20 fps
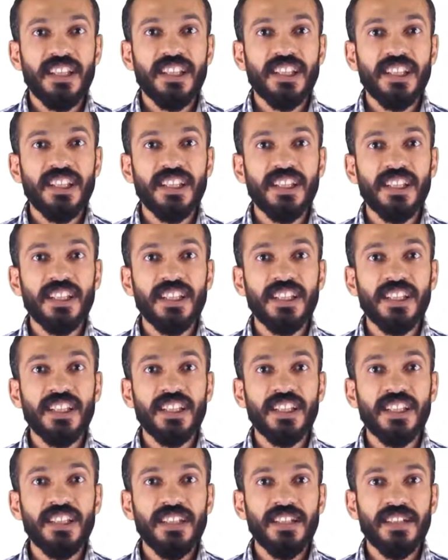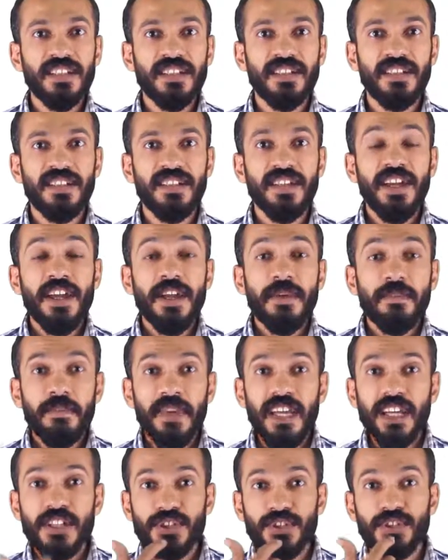O.
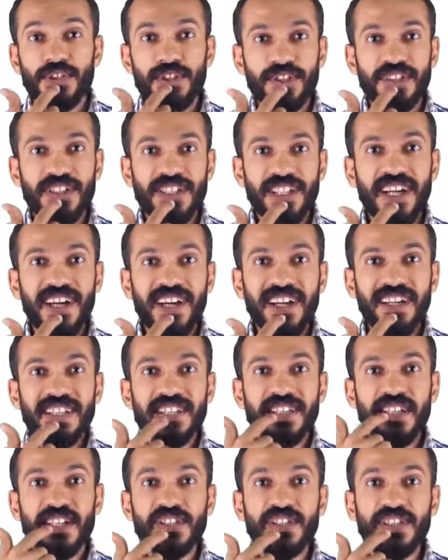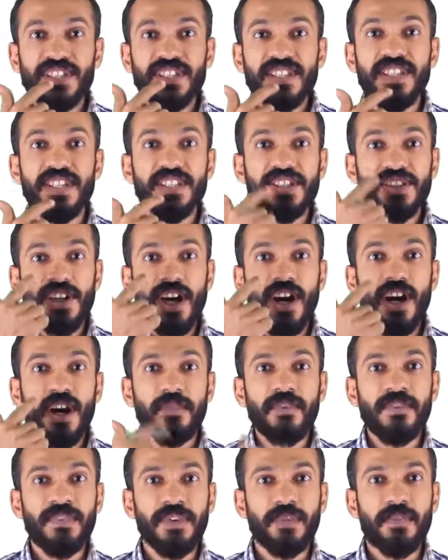Make sure your tongue touches the
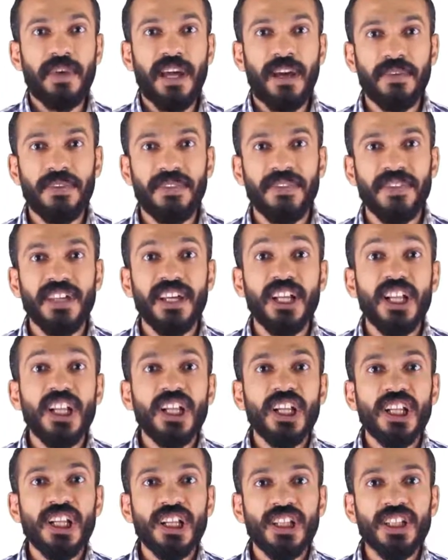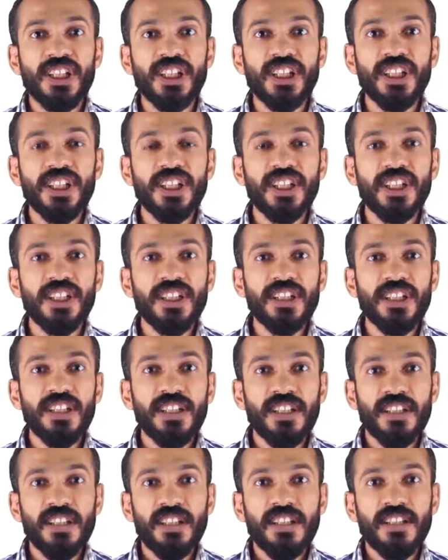top of your mouth.
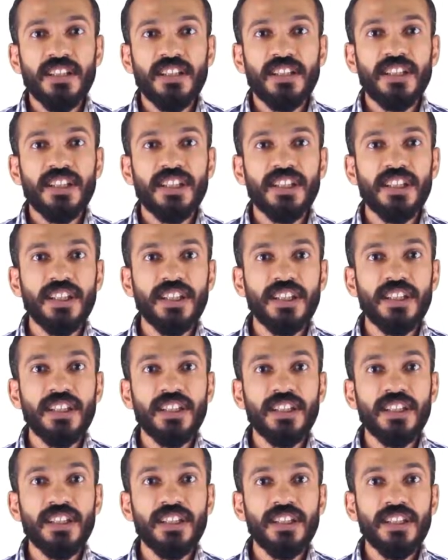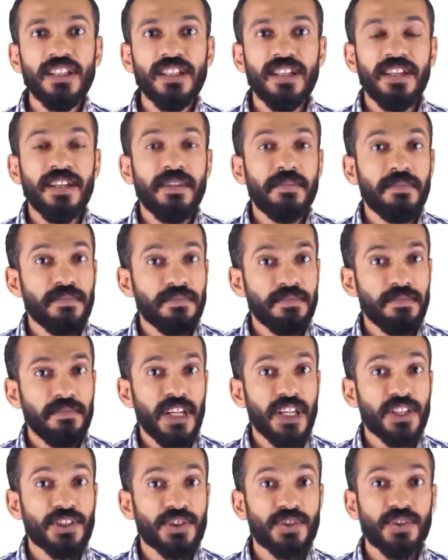O, O.
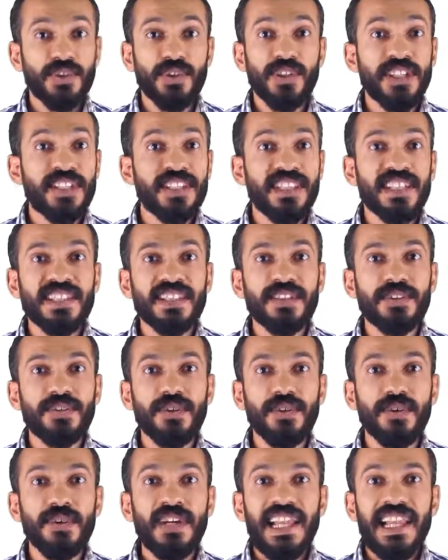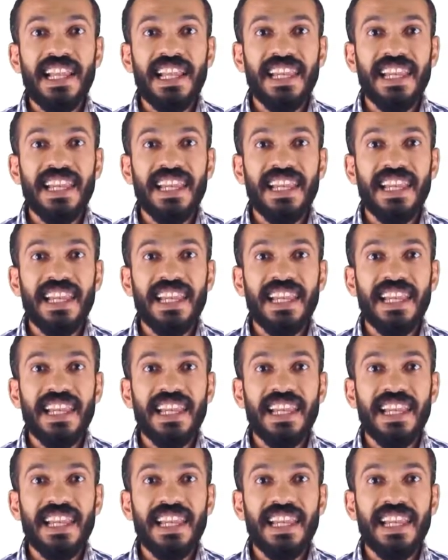Make sure it doesn't go